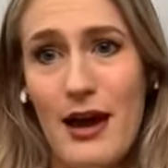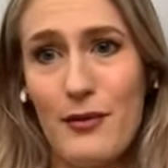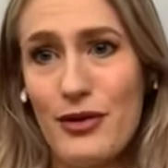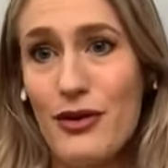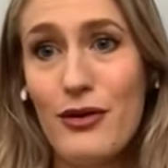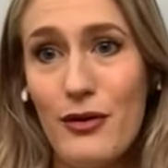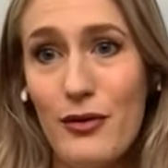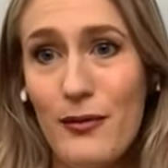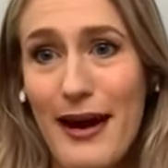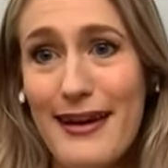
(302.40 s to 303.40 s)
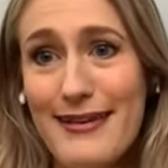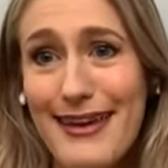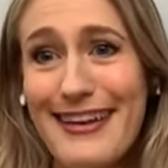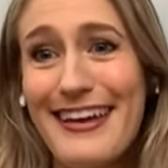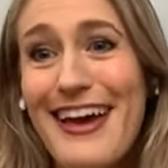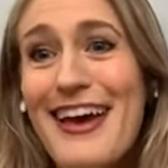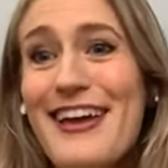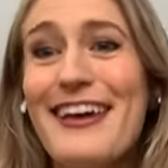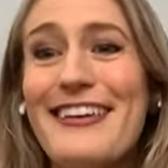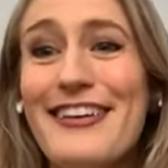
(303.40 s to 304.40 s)
not with you, right? Like,
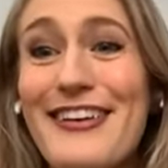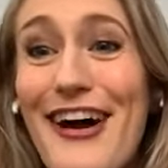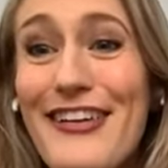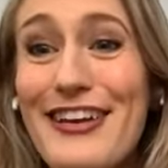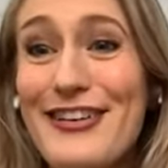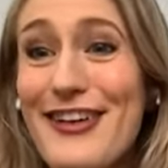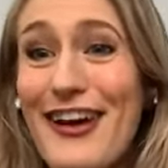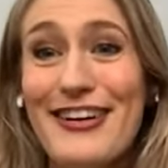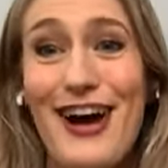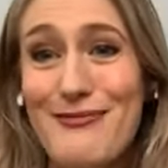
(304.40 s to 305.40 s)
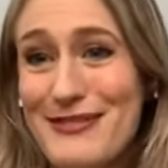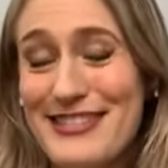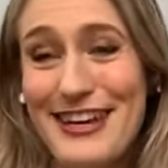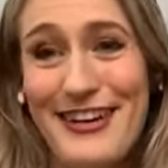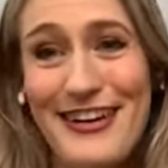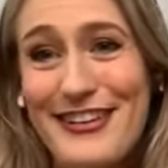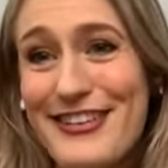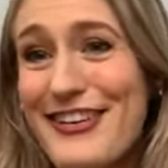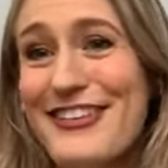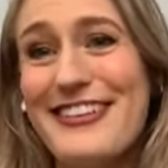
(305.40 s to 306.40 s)
like you're not an opera singer. You
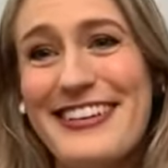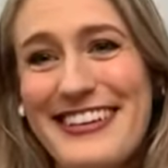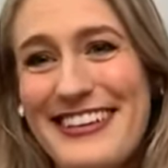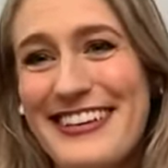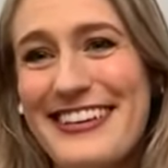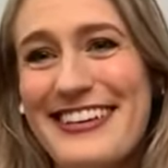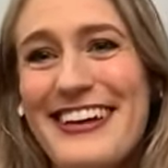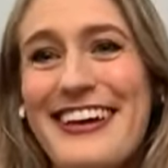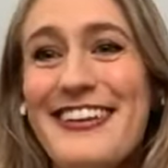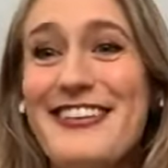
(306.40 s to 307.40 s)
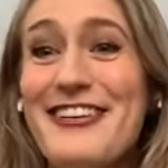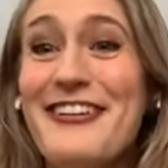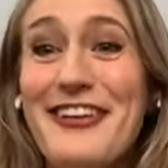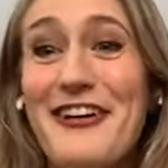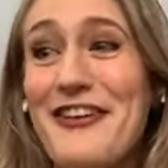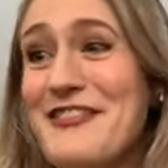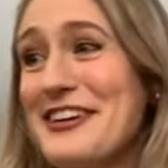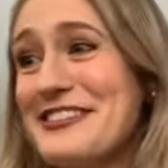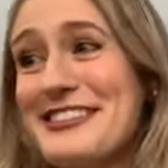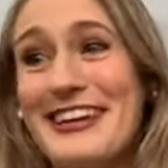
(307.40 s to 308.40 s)
don't know if I'm a
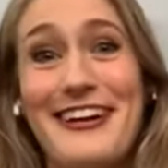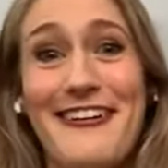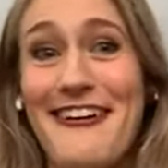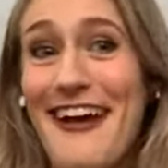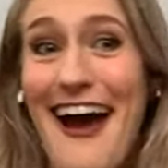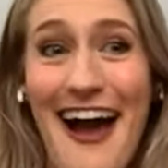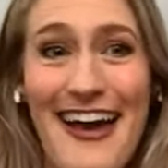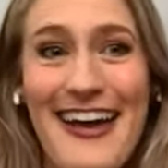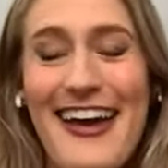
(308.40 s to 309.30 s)
good singer or not.